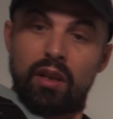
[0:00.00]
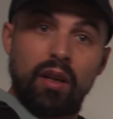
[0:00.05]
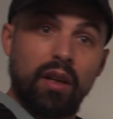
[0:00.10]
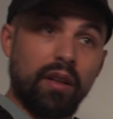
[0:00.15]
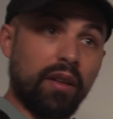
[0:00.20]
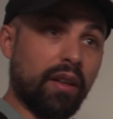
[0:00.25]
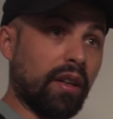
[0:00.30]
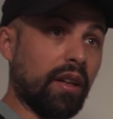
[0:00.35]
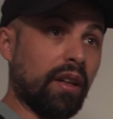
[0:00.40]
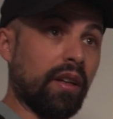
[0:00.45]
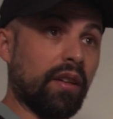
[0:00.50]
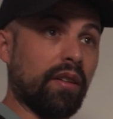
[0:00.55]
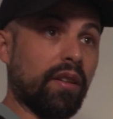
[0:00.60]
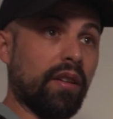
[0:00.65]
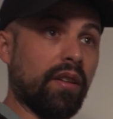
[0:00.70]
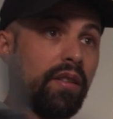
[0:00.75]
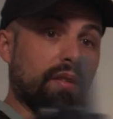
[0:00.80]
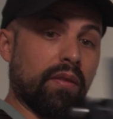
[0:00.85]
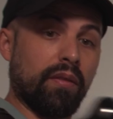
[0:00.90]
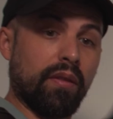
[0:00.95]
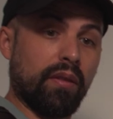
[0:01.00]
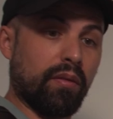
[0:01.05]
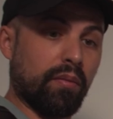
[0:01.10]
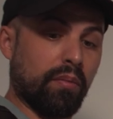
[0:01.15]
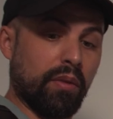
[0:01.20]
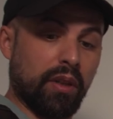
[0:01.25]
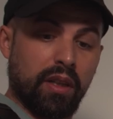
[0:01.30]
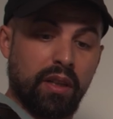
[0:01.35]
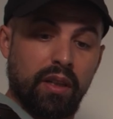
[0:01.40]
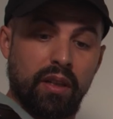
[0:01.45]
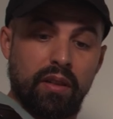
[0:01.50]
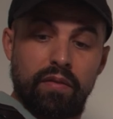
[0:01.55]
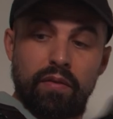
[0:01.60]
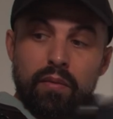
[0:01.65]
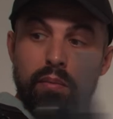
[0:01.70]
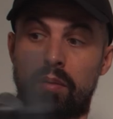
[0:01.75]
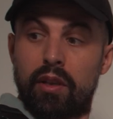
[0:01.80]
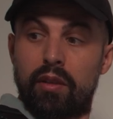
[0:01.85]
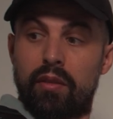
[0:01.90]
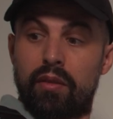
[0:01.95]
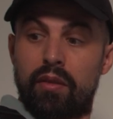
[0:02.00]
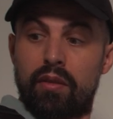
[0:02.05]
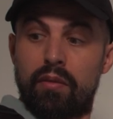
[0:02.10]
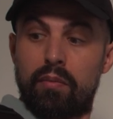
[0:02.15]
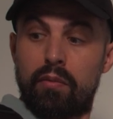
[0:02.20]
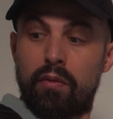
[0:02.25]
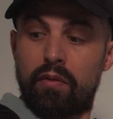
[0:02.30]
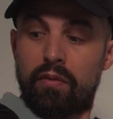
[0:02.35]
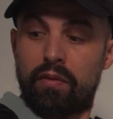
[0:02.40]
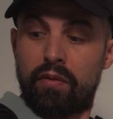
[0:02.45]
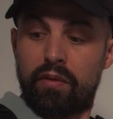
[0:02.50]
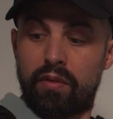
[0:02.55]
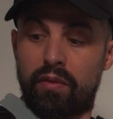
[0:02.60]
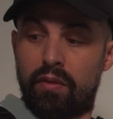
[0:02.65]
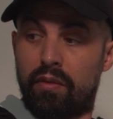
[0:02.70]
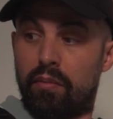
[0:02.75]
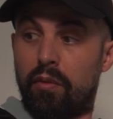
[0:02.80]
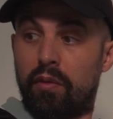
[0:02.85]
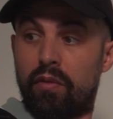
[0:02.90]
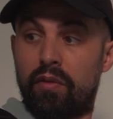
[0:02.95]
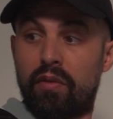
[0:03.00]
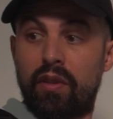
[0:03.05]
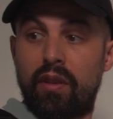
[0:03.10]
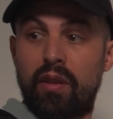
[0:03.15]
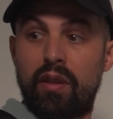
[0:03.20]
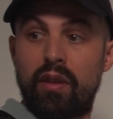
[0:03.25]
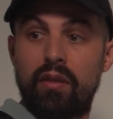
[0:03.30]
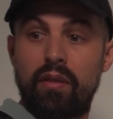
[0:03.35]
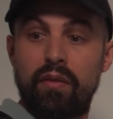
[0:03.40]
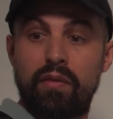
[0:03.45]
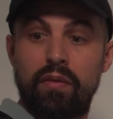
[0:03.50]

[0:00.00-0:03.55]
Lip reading: And again, this you need to be careful because this moves around.